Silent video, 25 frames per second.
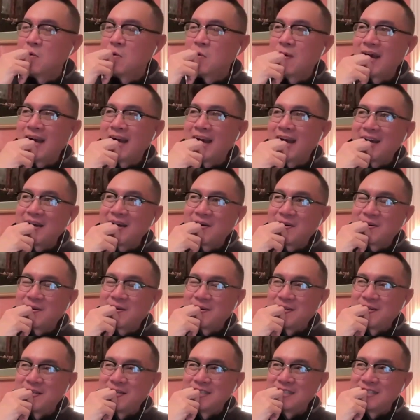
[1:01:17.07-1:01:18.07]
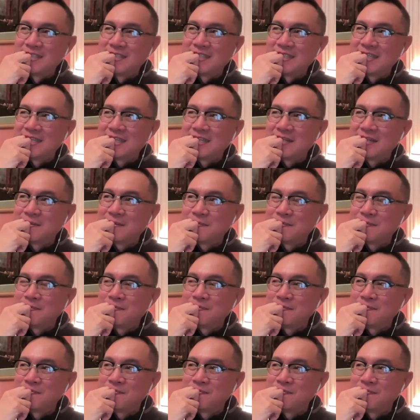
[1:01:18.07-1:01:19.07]
Wow.
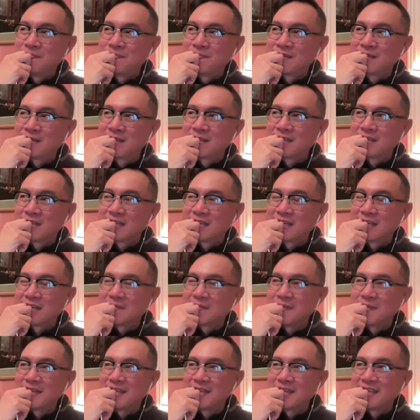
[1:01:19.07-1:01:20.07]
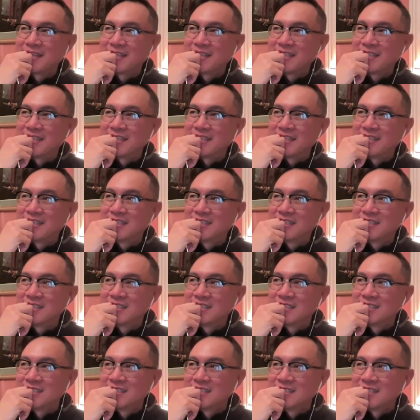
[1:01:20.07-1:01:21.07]
Um, I mean,
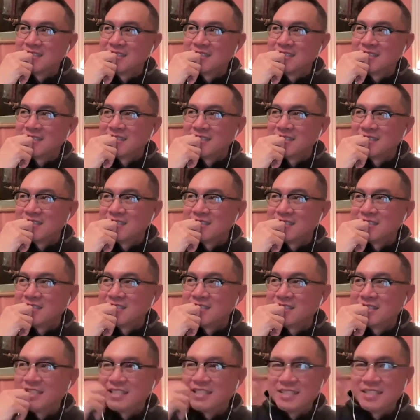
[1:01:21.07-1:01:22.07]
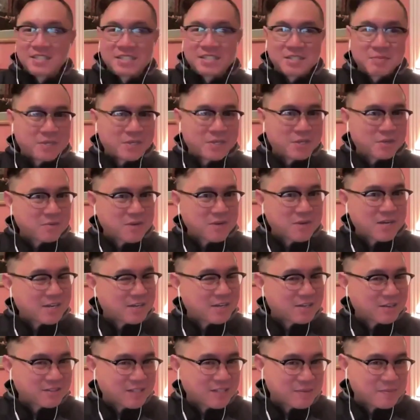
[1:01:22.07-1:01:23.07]
Sheena's a punk
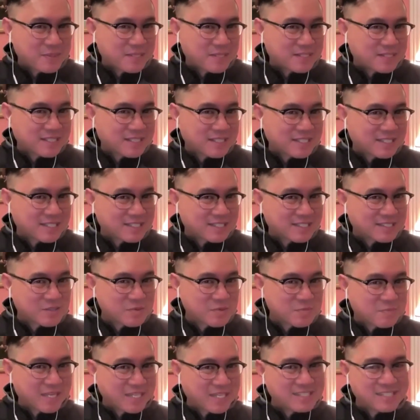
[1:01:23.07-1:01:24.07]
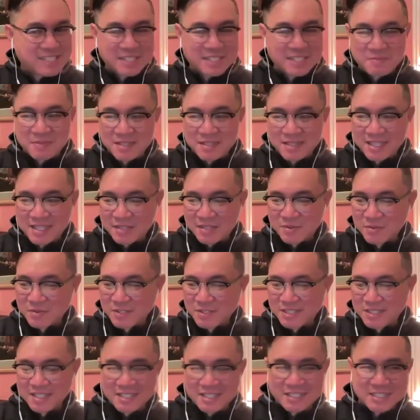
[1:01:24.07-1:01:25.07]
rocker. I mean, it's like it's so basic, but like
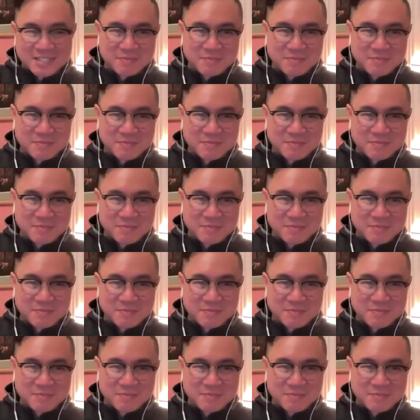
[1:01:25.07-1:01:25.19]
really